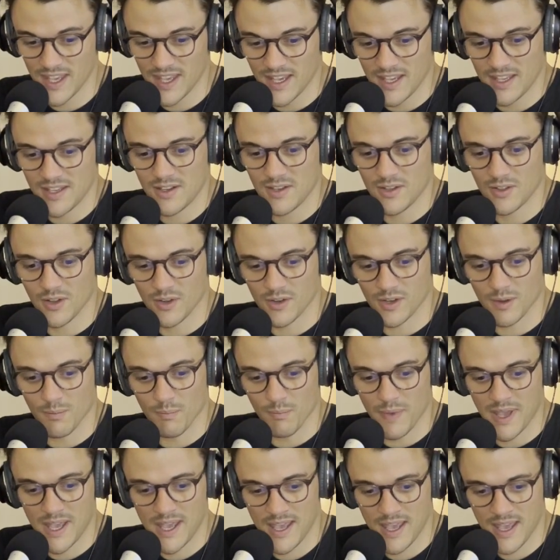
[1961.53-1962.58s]
You're on
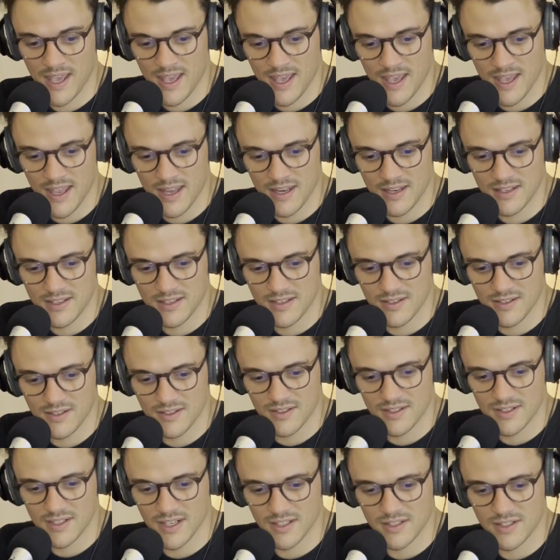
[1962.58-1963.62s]
command.
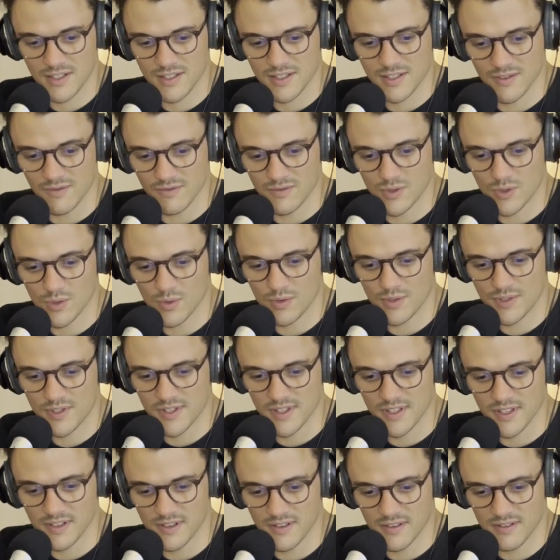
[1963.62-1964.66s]
Duchess of
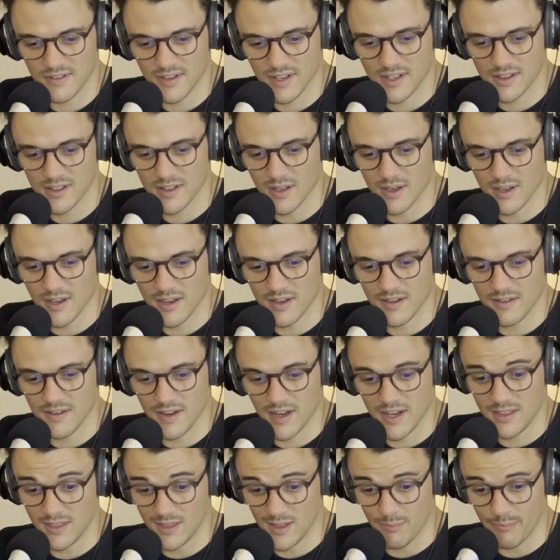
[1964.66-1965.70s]
Dorset in
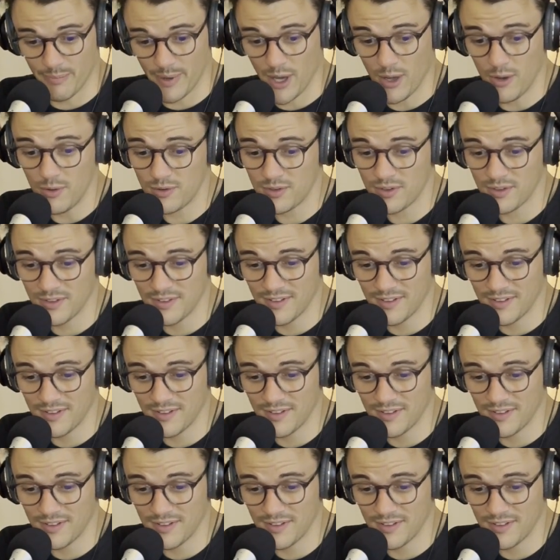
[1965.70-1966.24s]
the boat.